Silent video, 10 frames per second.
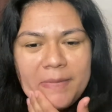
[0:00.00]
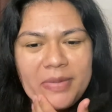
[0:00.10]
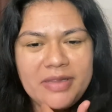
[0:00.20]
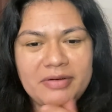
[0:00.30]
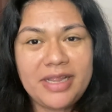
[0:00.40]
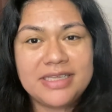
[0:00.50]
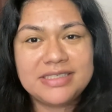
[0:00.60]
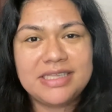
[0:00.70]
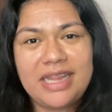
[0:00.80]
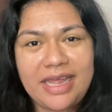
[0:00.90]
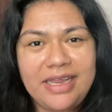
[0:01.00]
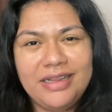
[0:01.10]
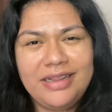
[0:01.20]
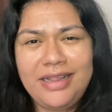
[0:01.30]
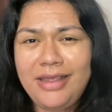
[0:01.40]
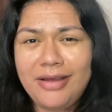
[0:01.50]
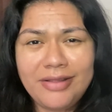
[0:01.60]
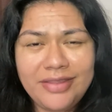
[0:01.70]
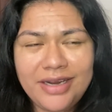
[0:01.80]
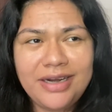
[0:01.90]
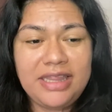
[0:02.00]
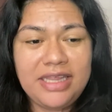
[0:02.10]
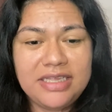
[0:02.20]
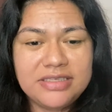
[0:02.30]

but they were like slightly on there thing.